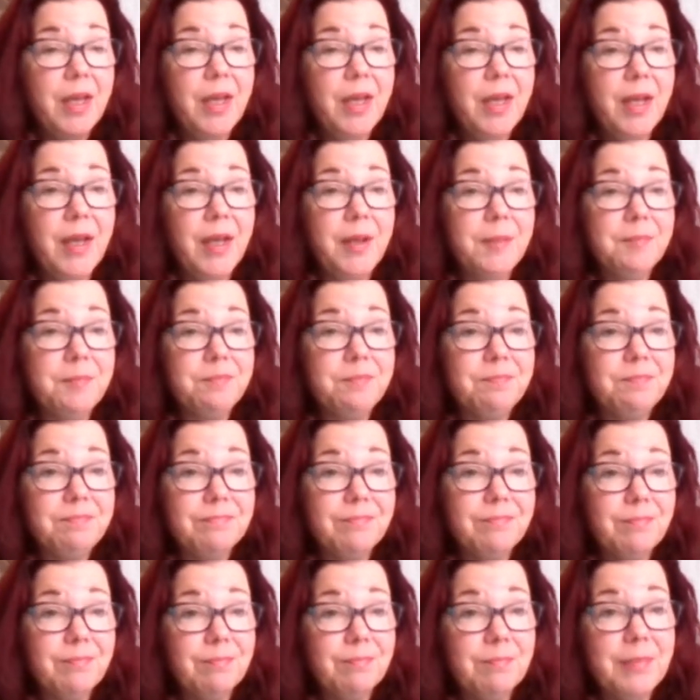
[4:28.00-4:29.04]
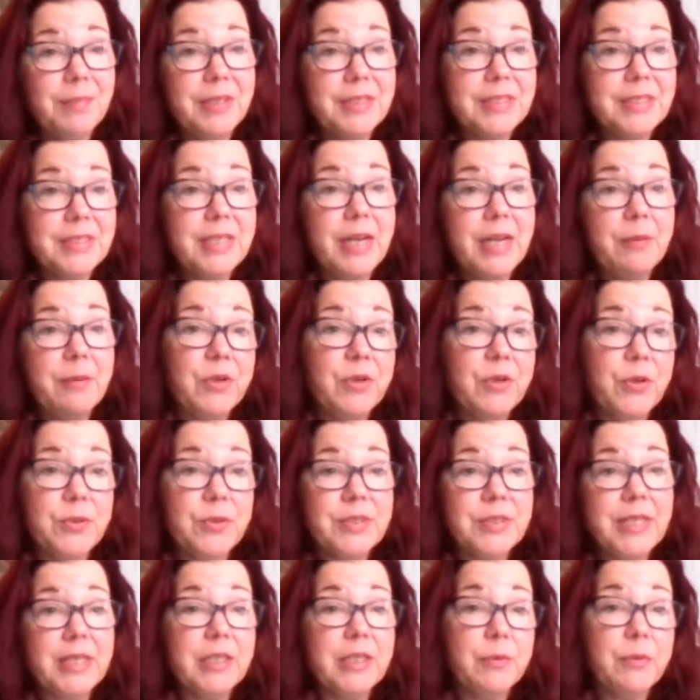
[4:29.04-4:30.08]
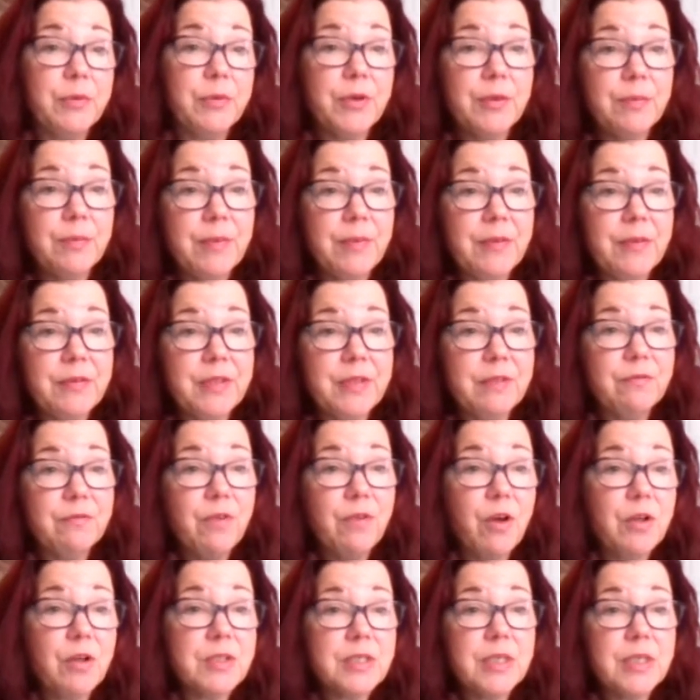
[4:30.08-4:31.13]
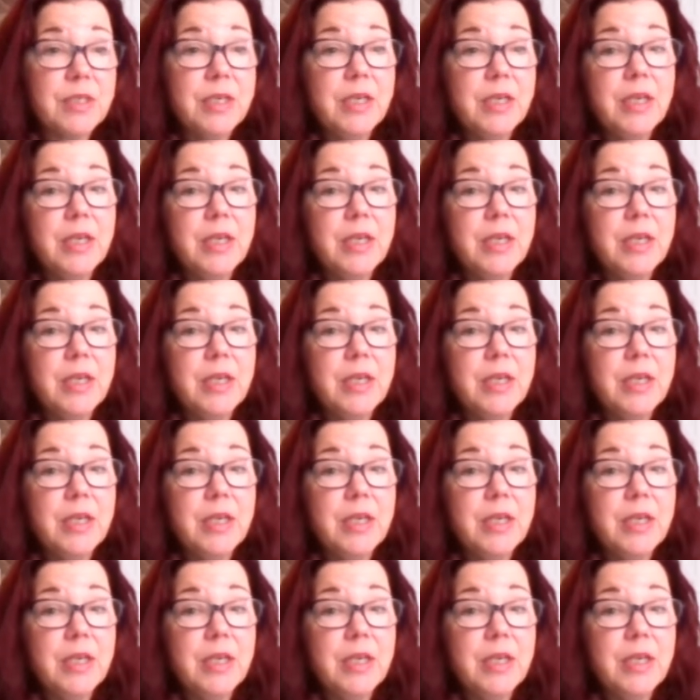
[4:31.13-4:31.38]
because then I would know exactly where everything falls.